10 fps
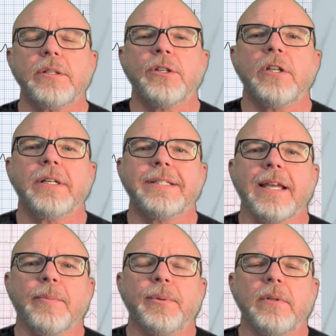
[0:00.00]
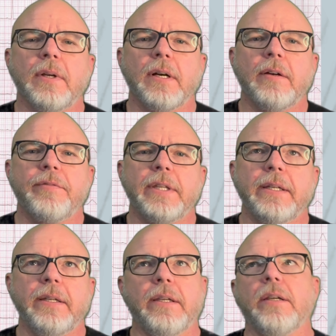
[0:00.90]
is a good example of
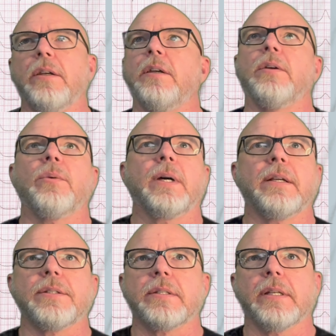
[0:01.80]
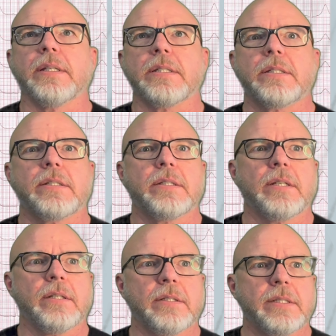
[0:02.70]
the, what is
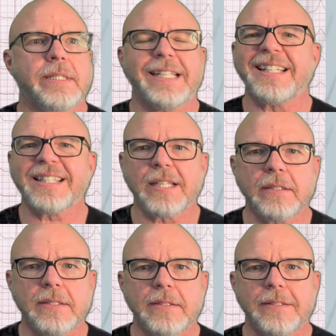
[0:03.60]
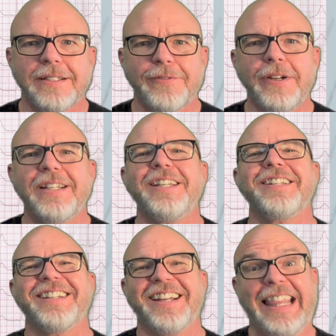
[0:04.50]
this, sixth
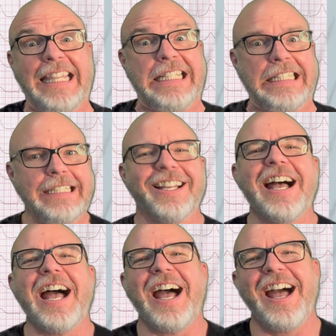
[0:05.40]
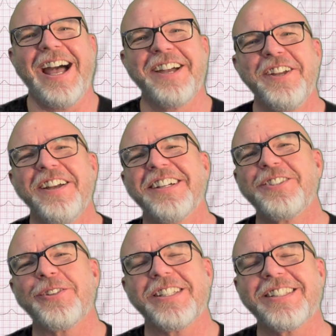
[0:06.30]
finding, I think.
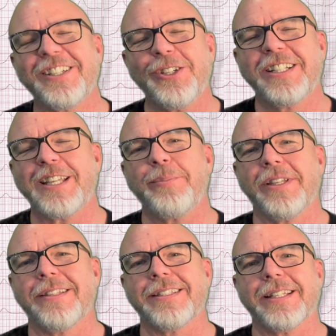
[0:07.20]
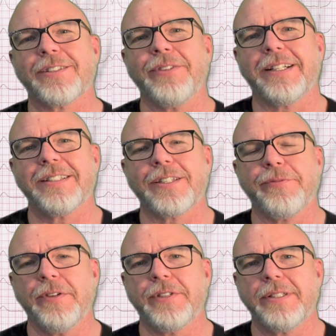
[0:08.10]
So this is a good example of the sixth finding. It's a
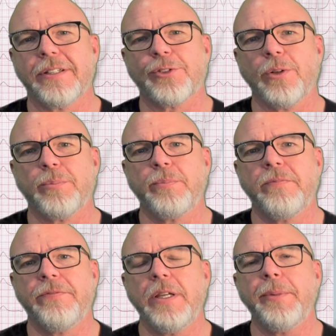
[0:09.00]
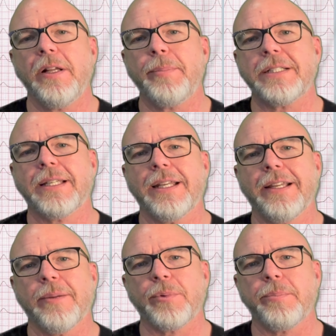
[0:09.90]
56-year-old female about to get a
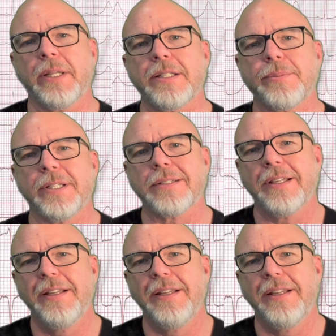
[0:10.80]
hip replacement.